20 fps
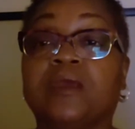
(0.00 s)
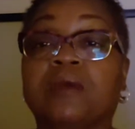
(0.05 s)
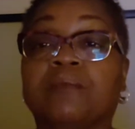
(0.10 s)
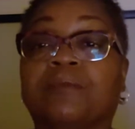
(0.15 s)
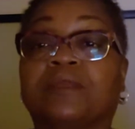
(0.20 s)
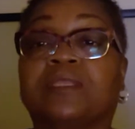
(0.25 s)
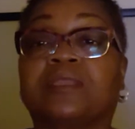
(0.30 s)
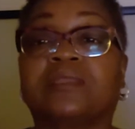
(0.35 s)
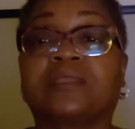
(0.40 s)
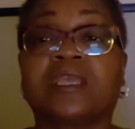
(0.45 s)

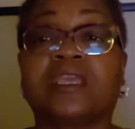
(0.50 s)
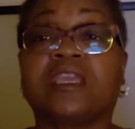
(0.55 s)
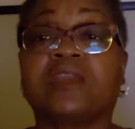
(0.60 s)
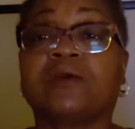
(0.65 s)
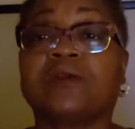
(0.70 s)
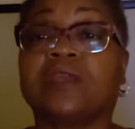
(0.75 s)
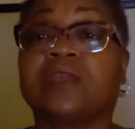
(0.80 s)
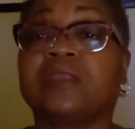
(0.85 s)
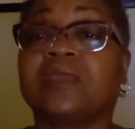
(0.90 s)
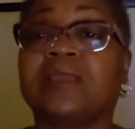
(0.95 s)
But the
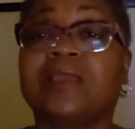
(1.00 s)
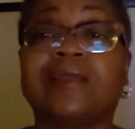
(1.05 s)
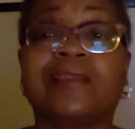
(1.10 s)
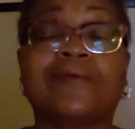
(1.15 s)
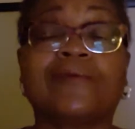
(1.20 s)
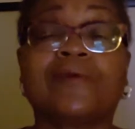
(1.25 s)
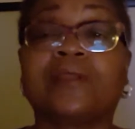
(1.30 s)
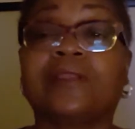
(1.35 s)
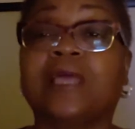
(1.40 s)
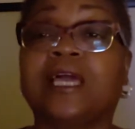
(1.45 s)
thing in
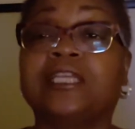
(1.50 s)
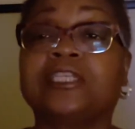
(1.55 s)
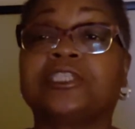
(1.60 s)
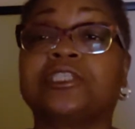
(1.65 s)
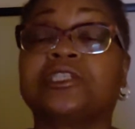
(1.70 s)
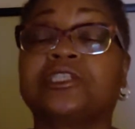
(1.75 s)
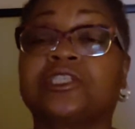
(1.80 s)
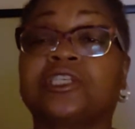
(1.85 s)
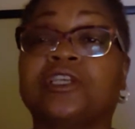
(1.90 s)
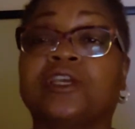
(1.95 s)
any
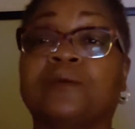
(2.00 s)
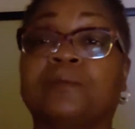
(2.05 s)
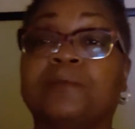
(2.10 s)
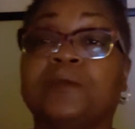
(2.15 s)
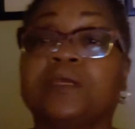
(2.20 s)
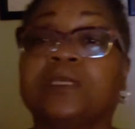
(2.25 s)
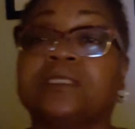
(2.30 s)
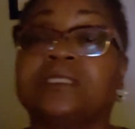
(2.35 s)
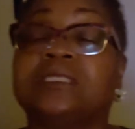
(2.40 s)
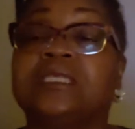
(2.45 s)
relationship
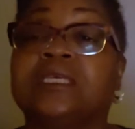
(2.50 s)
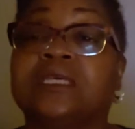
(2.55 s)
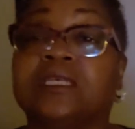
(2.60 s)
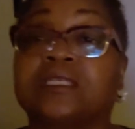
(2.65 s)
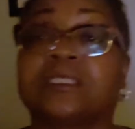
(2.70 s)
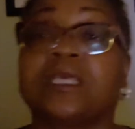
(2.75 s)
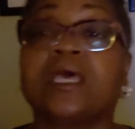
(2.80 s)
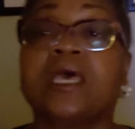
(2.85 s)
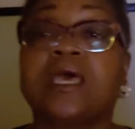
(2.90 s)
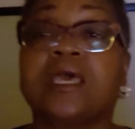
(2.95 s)
is
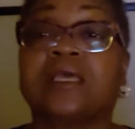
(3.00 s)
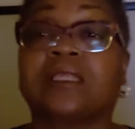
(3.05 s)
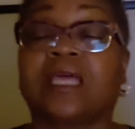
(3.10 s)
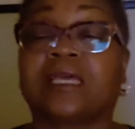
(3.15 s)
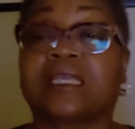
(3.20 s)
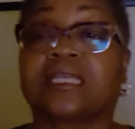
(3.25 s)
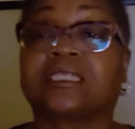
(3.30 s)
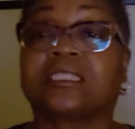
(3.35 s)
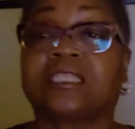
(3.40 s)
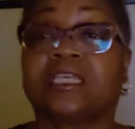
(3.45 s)
this.
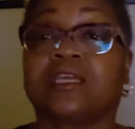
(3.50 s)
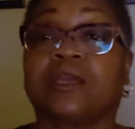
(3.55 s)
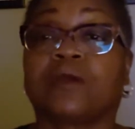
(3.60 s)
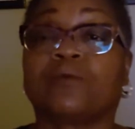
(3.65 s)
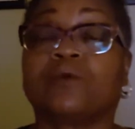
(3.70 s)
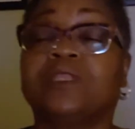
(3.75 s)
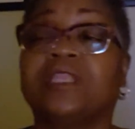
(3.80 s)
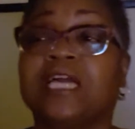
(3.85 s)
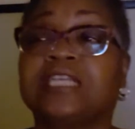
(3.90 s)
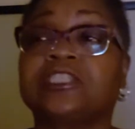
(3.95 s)
Like I said, a
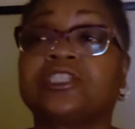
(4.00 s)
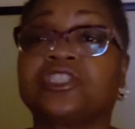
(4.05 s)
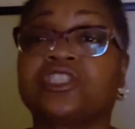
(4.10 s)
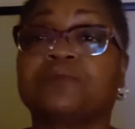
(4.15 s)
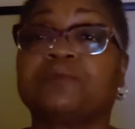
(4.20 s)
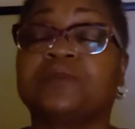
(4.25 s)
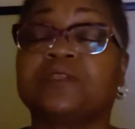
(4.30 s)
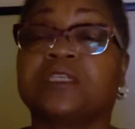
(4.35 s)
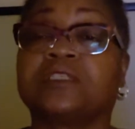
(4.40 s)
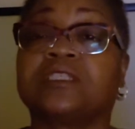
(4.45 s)

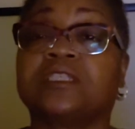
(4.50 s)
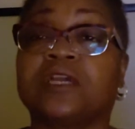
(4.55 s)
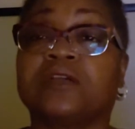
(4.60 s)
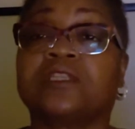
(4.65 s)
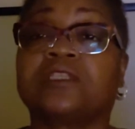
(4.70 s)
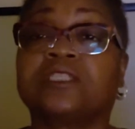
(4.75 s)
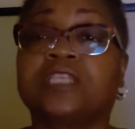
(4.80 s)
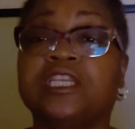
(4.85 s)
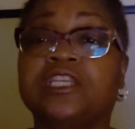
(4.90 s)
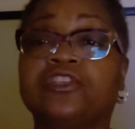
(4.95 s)
relationship is there
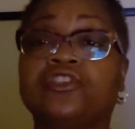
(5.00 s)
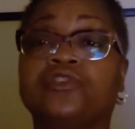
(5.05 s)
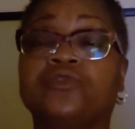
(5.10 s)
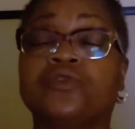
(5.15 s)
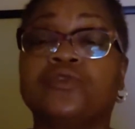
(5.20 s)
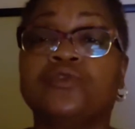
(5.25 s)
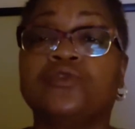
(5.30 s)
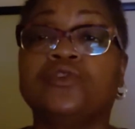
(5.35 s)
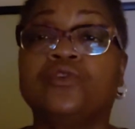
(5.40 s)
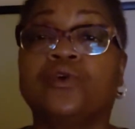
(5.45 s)
to teach you
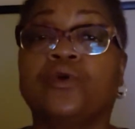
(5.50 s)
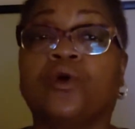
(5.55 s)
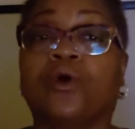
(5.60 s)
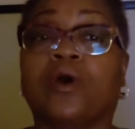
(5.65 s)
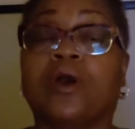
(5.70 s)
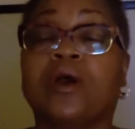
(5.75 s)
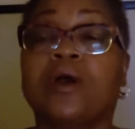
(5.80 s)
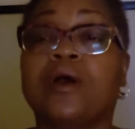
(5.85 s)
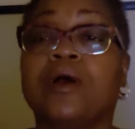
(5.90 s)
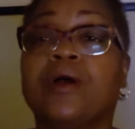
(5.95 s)
who you
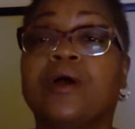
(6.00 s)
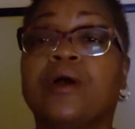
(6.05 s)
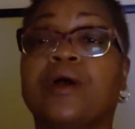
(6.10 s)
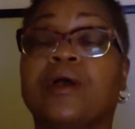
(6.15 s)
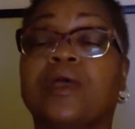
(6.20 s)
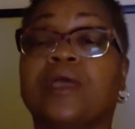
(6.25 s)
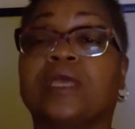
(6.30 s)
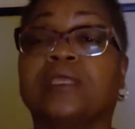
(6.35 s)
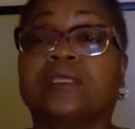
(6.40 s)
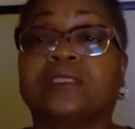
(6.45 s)
are
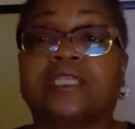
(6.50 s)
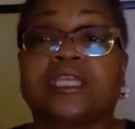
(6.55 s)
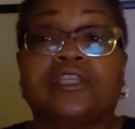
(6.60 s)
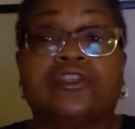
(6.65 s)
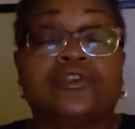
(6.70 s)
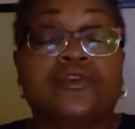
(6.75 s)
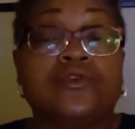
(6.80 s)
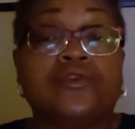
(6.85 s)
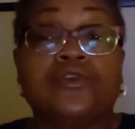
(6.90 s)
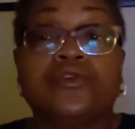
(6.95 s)
and to
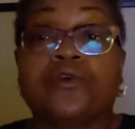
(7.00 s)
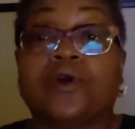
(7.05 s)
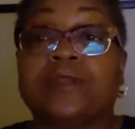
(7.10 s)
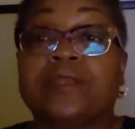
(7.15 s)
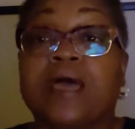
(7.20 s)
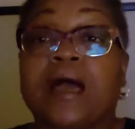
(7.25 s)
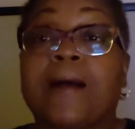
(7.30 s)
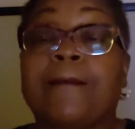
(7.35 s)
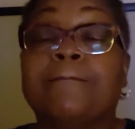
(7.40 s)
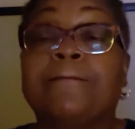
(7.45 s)
teach you who you are
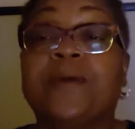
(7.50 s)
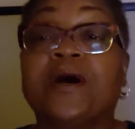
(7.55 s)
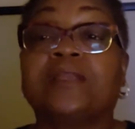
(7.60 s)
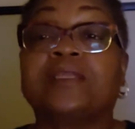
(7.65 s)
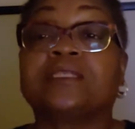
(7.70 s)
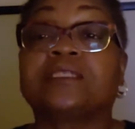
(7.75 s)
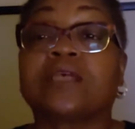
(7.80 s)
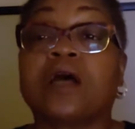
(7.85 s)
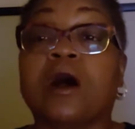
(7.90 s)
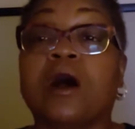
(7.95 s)
not. But
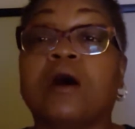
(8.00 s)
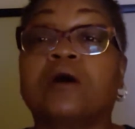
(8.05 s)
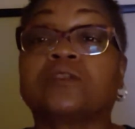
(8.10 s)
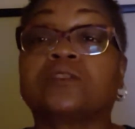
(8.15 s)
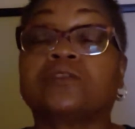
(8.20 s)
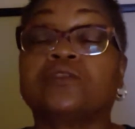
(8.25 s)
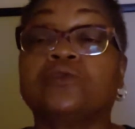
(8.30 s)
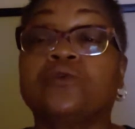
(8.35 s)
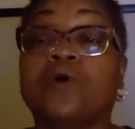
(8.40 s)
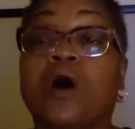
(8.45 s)
it's
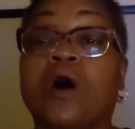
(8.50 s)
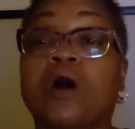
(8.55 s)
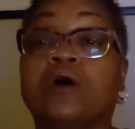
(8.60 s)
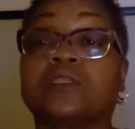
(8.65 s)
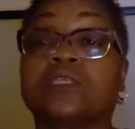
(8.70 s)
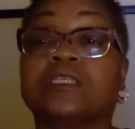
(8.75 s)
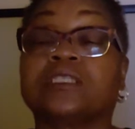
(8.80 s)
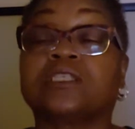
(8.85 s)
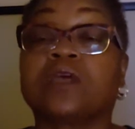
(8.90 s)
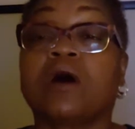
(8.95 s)

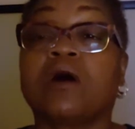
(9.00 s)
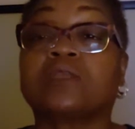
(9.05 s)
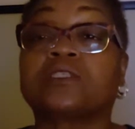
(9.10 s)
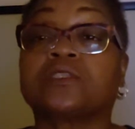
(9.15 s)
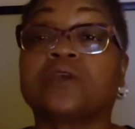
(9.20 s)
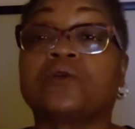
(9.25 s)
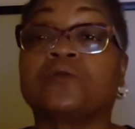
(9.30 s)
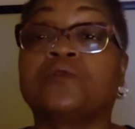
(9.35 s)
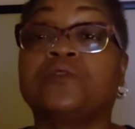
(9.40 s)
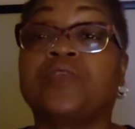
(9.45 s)

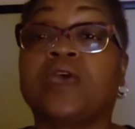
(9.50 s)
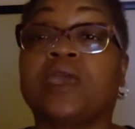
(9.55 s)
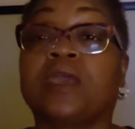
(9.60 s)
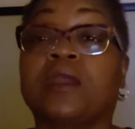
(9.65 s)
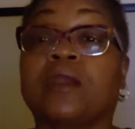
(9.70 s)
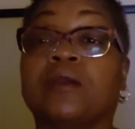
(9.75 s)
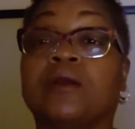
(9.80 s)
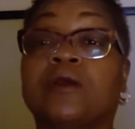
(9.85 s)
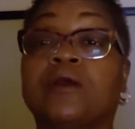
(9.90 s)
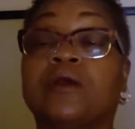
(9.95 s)
also
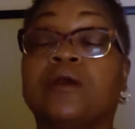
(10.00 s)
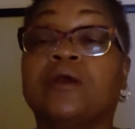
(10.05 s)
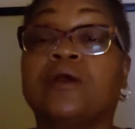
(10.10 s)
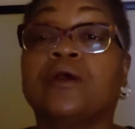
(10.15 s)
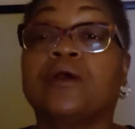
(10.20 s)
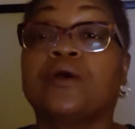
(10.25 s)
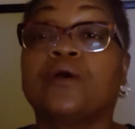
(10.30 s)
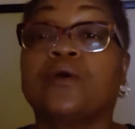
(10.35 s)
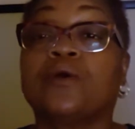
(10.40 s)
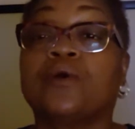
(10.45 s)
there
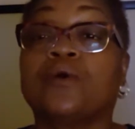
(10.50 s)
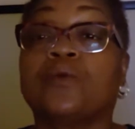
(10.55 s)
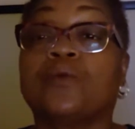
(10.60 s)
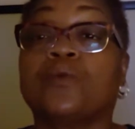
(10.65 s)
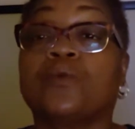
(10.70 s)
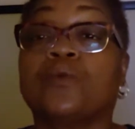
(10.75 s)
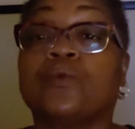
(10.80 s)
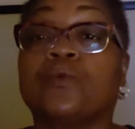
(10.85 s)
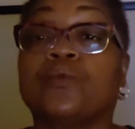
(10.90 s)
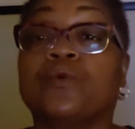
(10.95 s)

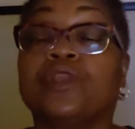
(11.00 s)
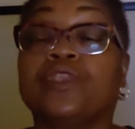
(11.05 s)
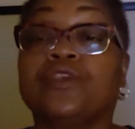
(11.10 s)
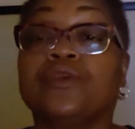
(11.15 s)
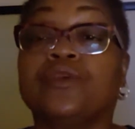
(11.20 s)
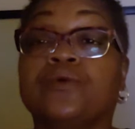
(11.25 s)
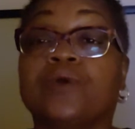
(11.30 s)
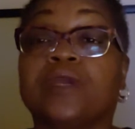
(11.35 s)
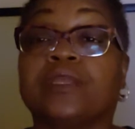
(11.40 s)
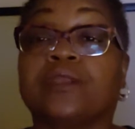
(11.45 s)
when
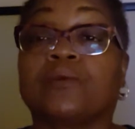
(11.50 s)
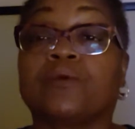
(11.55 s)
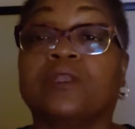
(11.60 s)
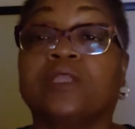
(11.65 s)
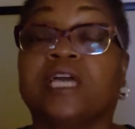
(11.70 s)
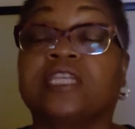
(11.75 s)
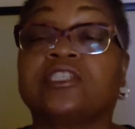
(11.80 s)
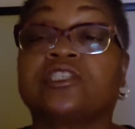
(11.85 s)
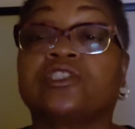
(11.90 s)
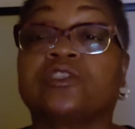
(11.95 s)
in a
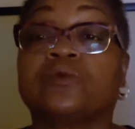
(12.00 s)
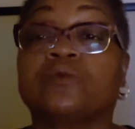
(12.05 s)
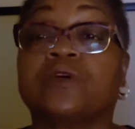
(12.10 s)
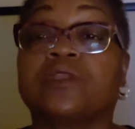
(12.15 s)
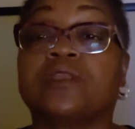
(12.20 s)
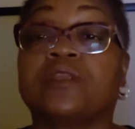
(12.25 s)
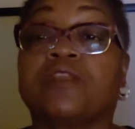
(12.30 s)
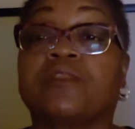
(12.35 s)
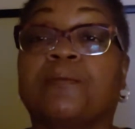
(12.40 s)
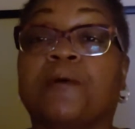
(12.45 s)
relationship
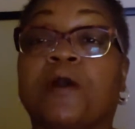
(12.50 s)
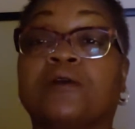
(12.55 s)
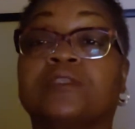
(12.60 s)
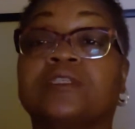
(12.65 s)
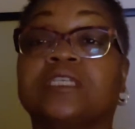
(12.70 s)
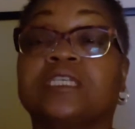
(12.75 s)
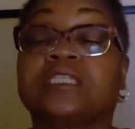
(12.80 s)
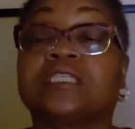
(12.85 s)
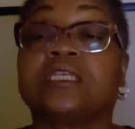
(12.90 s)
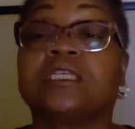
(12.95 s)
with another
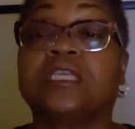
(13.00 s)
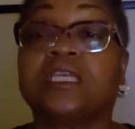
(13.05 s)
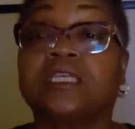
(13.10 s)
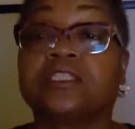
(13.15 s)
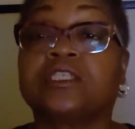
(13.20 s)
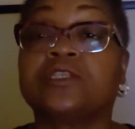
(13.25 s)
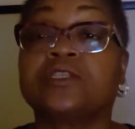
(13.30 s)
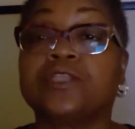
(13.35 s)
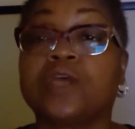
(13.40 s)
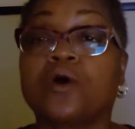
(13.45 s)
person is to get
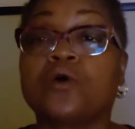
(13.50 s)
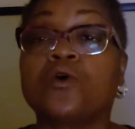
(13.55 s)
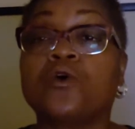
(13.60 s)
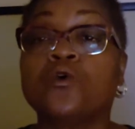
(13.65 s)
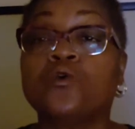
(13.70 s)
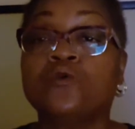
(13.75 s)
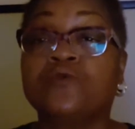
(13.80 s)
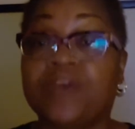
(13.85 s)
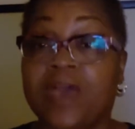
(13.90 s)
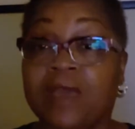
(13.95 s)
to know
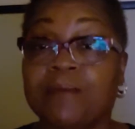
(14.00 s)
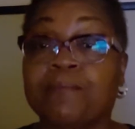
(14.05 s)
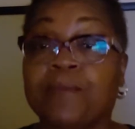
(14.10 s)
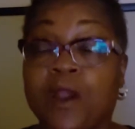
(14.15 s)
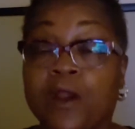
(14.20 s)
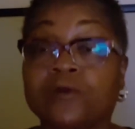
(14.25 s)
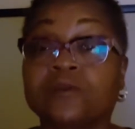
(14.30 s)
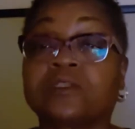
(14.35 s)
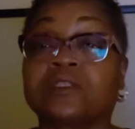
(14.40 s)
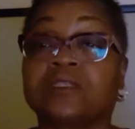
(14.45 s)
who that
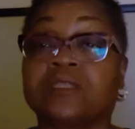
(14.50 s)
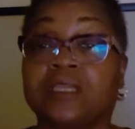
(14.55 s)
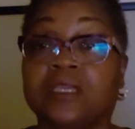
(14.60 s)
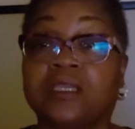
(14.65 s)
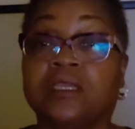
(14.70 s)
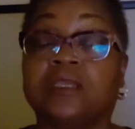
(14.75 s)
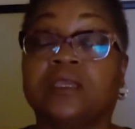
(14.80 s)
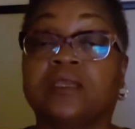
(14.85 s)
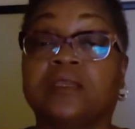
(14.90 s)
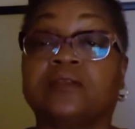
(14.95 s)
person
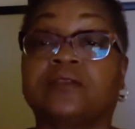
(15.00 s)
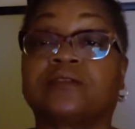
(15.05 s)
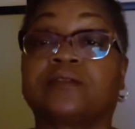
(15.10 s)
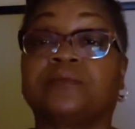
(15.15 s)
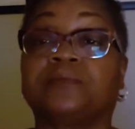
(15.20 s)
is.